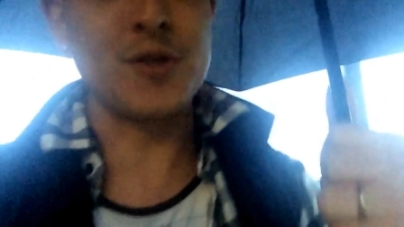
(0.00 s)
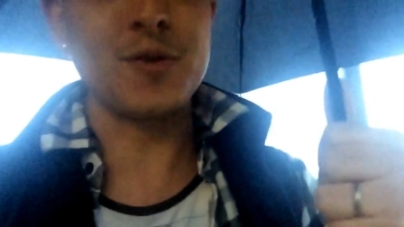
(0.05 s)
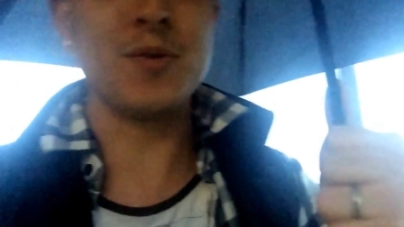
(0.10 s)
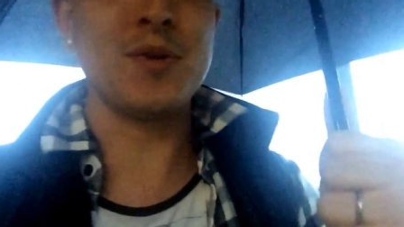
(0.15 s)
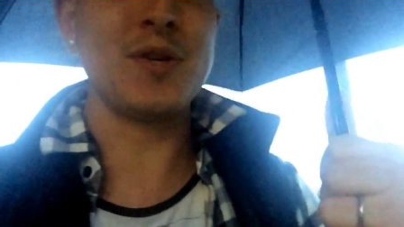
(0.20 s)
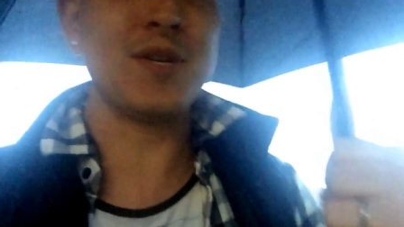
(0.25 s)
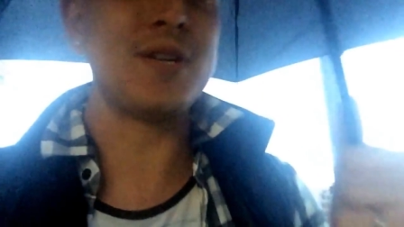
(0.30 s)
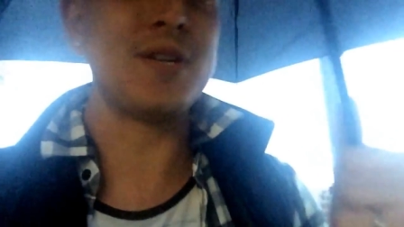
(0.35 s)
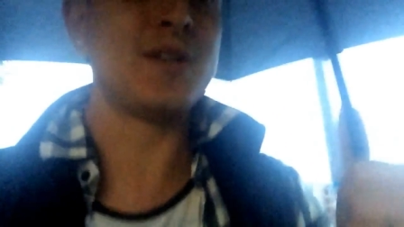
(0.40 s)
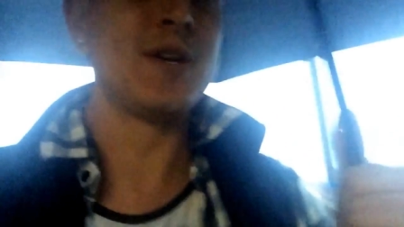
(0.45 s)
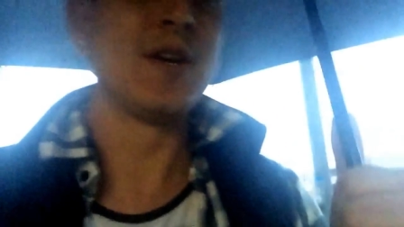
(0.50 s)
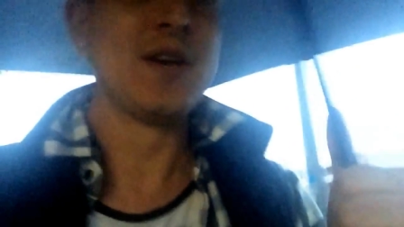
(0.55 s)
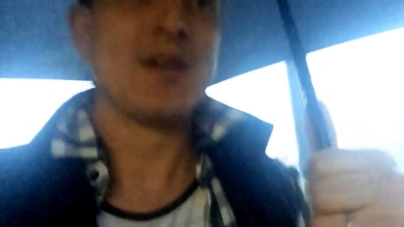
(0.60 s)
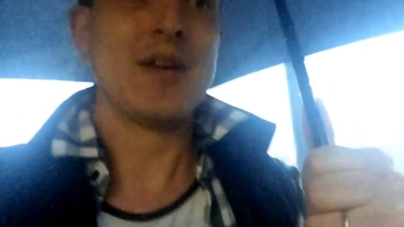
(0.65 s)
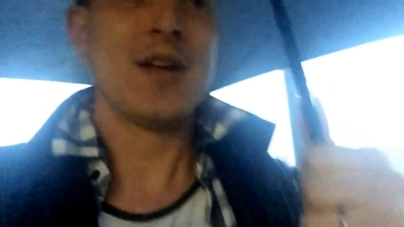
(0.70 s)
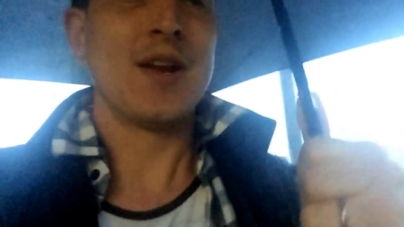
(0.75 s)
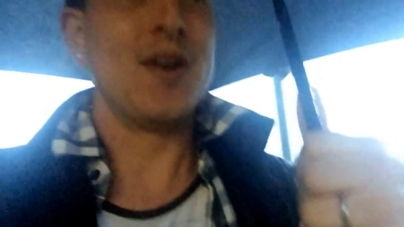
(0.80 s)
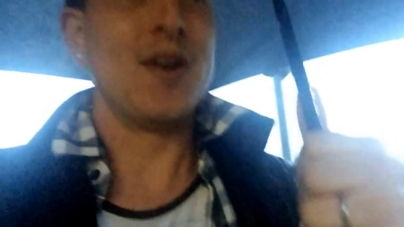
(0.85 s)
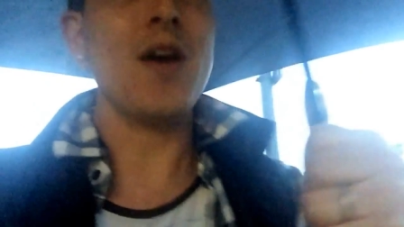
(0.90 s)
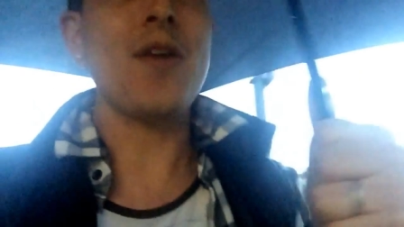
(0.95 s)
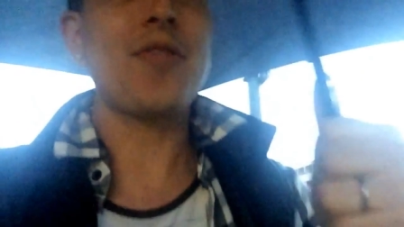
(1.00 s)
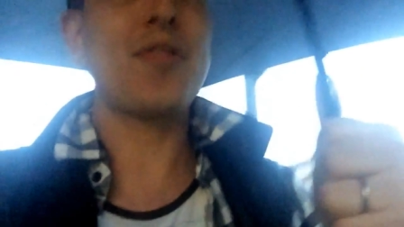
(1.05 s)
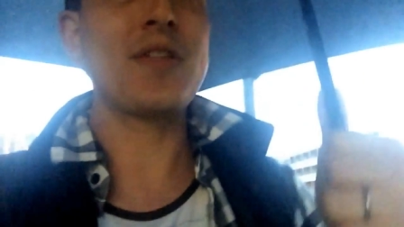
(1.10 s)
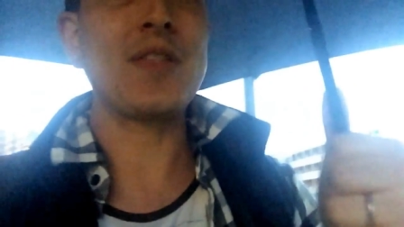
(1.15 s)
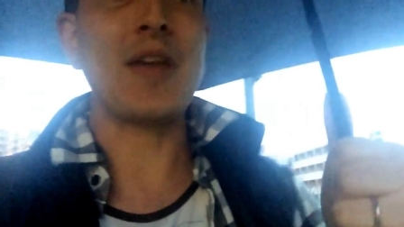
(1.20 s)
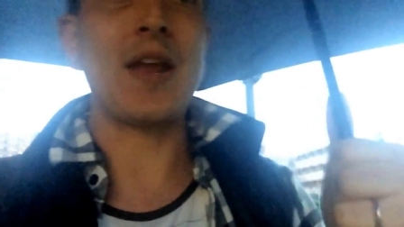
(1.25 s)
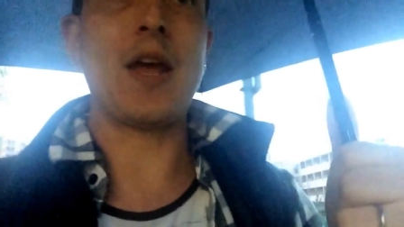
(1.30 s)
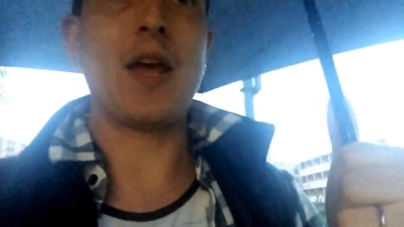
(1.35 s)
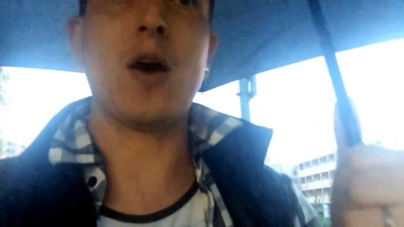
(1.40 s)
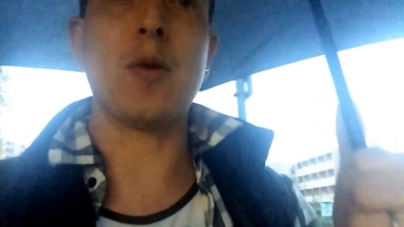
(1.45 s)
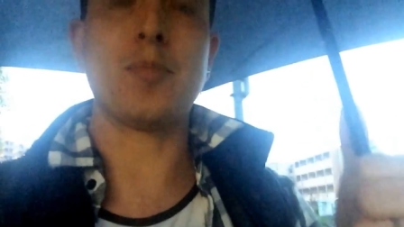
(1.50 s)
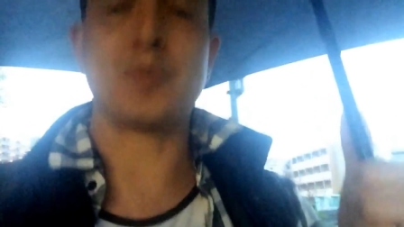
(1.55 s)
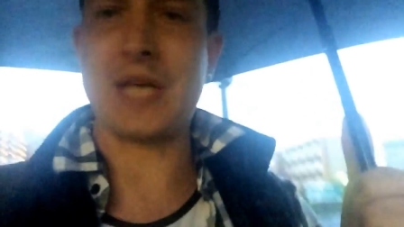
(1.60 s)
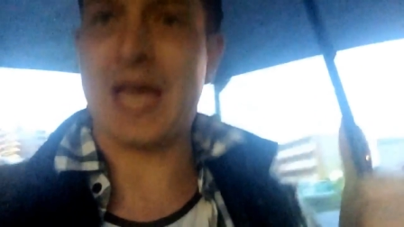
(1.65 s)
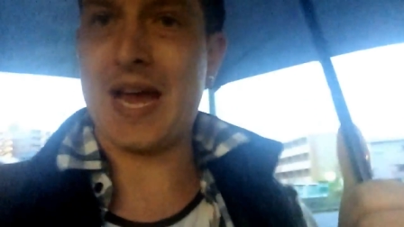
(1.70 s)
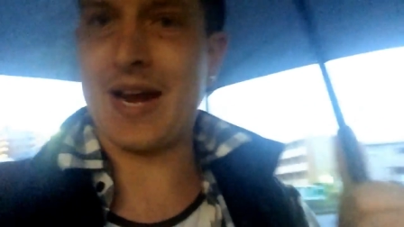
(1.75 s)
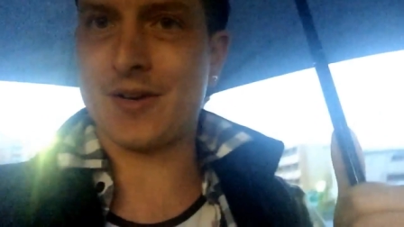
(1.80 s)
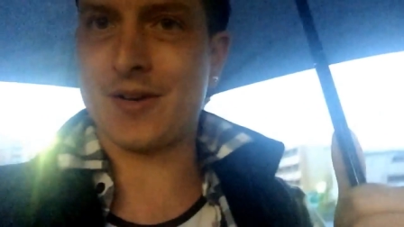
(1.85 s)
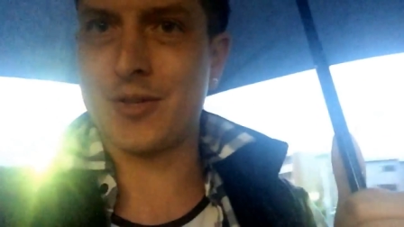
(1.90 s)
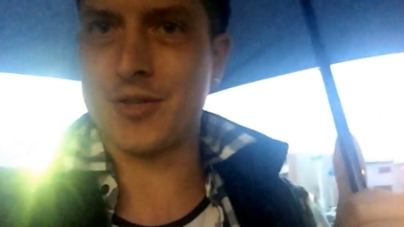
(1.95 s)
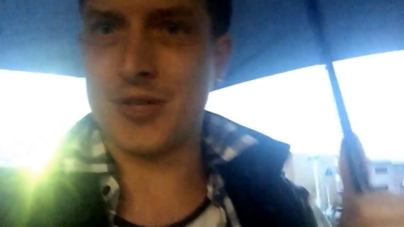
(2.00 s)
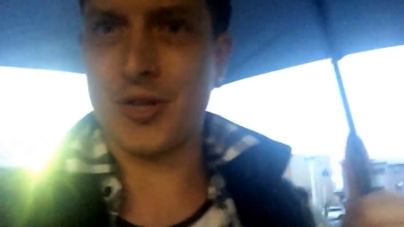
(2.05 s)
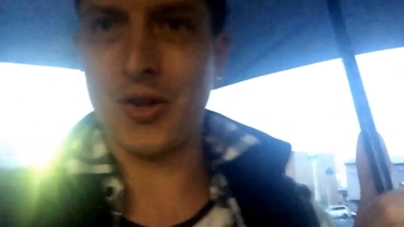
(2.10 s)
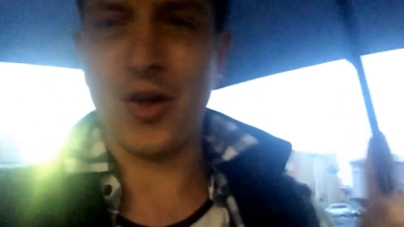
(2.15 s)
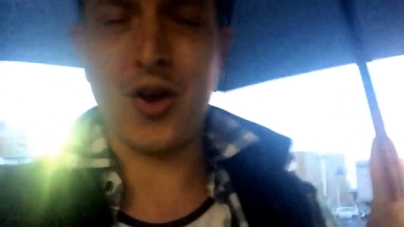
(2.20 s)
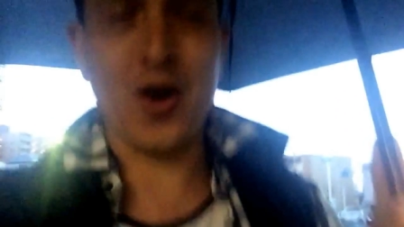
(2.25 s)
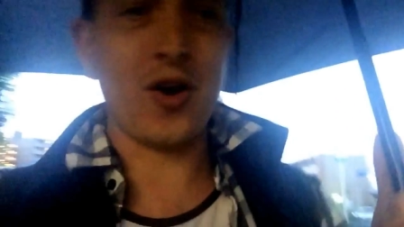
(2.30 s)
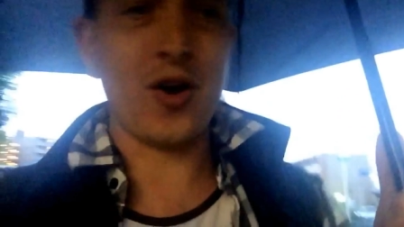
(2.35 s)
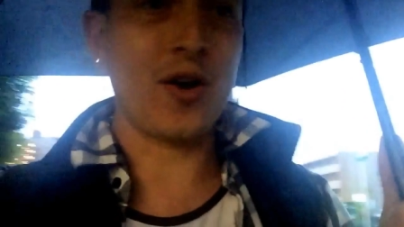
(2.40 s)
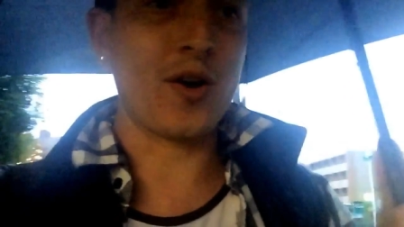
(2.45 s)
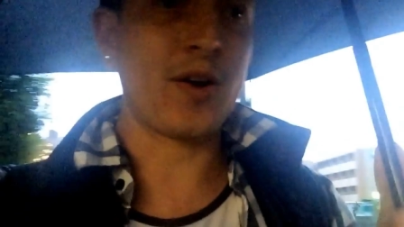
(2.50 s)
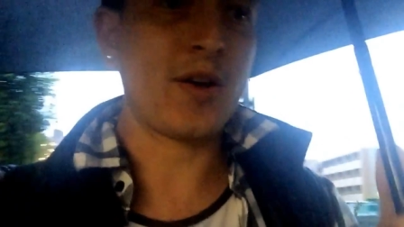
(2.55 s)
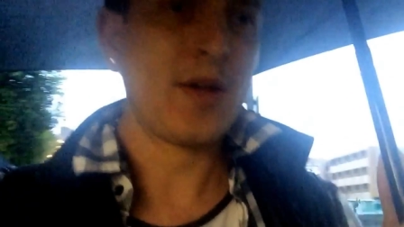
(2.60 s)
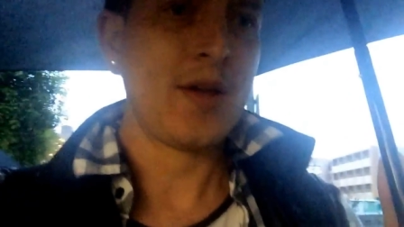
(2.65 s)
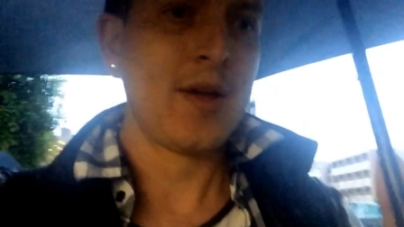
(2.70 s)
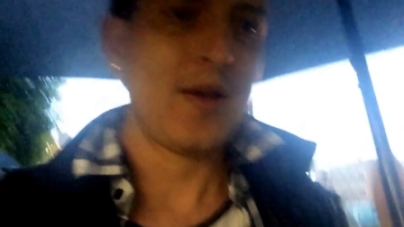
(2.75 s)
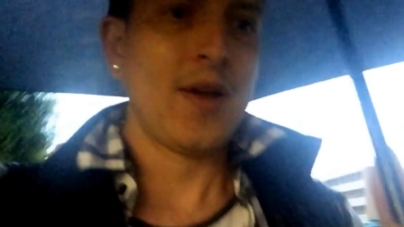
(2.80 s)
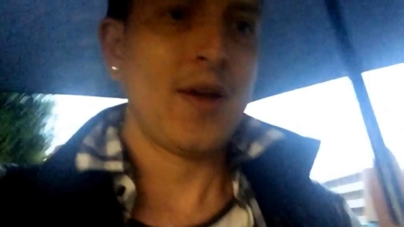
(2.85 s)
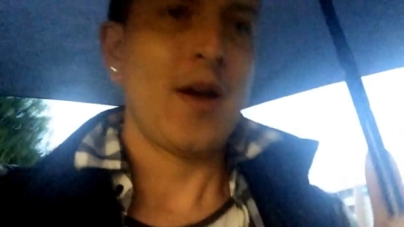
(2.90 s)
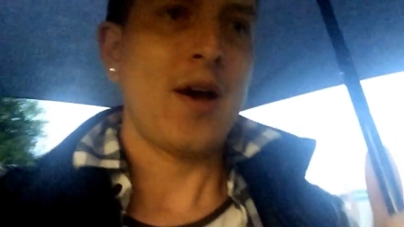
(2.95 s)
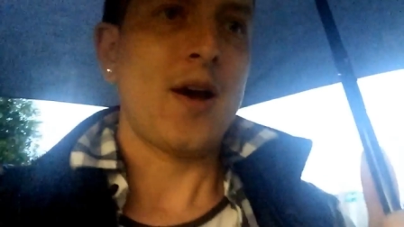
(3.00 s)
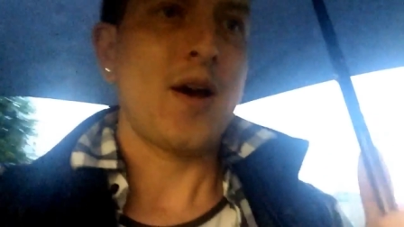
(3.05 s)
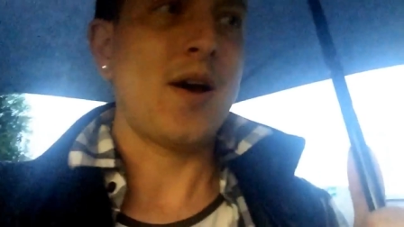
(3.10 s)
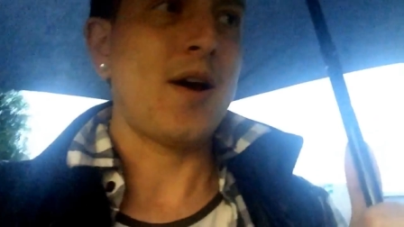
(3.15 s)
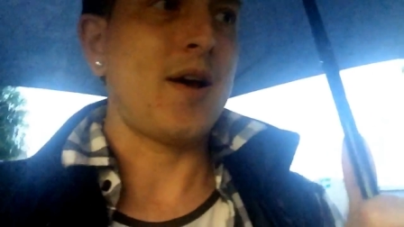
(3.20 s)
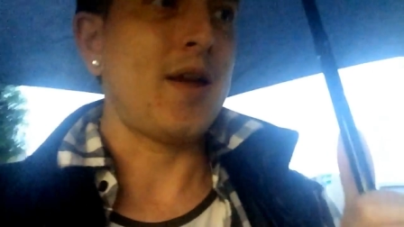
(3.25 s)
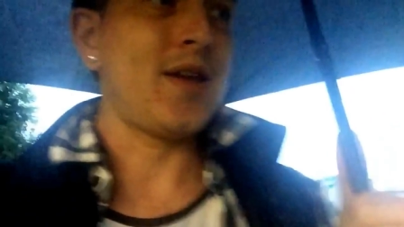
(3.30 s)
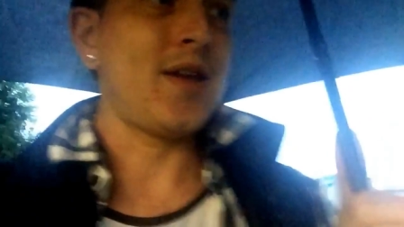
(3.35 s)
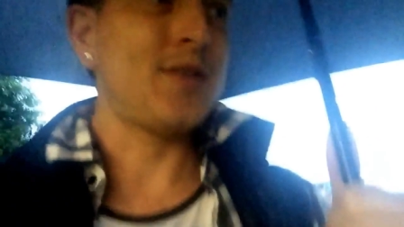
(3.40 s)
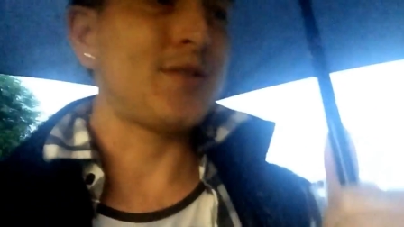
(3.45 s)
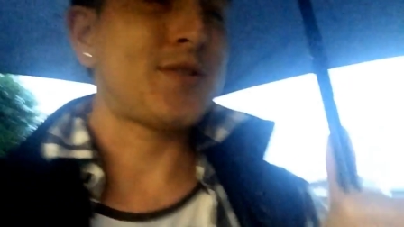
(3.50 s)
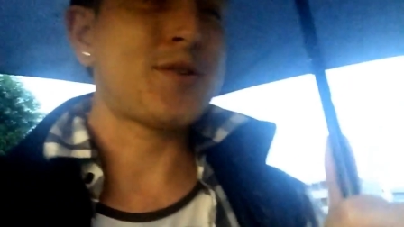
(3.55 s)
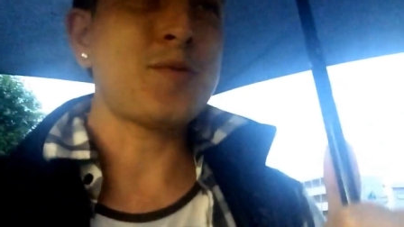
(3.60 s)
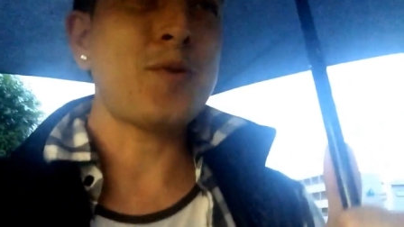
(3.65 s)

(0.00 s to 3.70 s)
union, nothing that helps actors along. And so